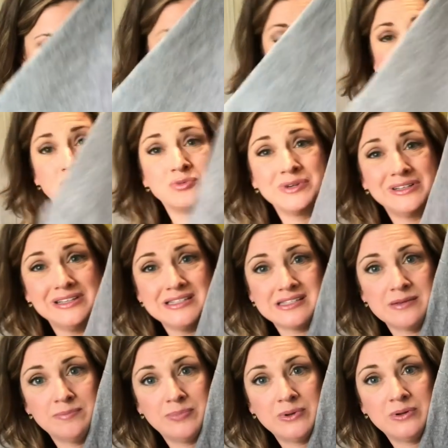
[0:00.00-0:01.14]
It's a really
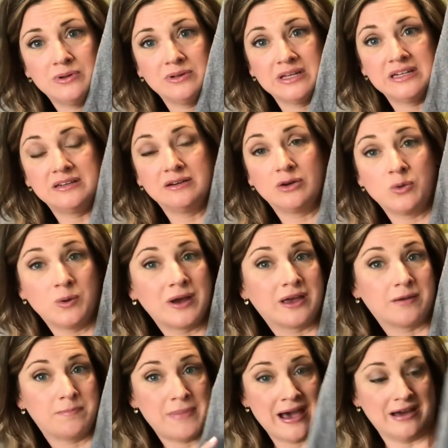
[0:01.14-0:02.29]
simple and
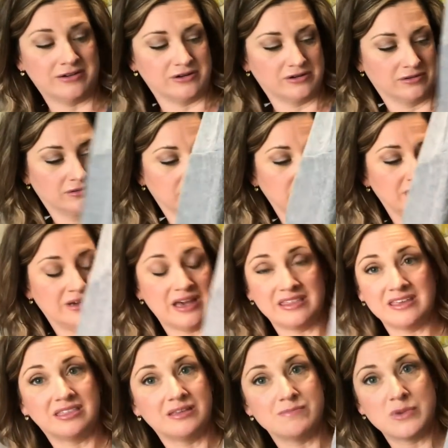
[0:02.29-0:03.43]
quick pattern. I
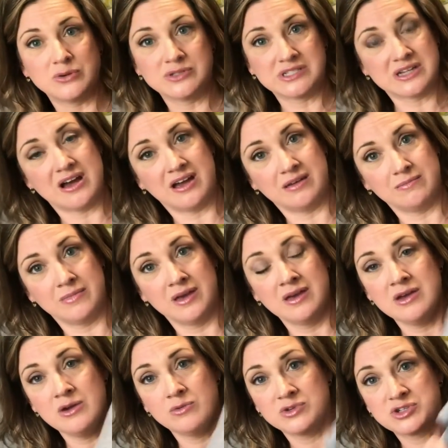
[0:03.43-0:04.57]
think the most time
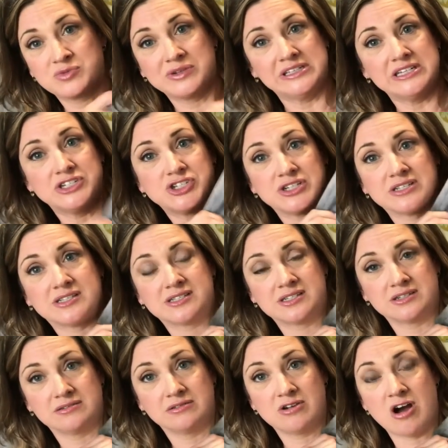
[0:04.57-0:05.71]
was really
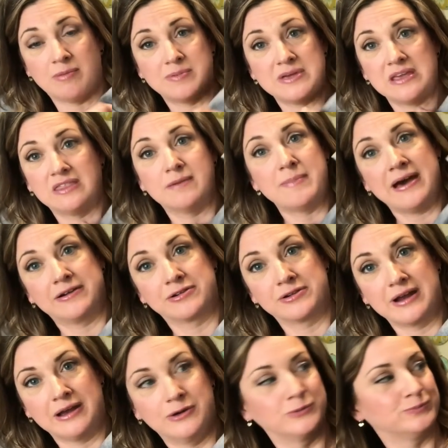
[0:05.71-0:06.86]
just copying the pattern
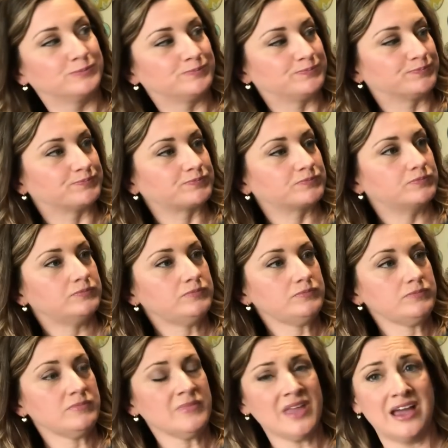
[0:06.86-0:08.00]
out.
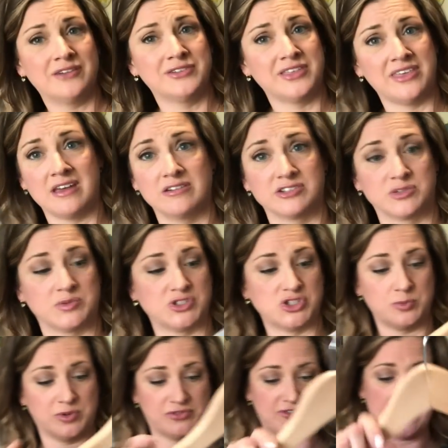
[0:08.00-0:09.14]
Everything else was super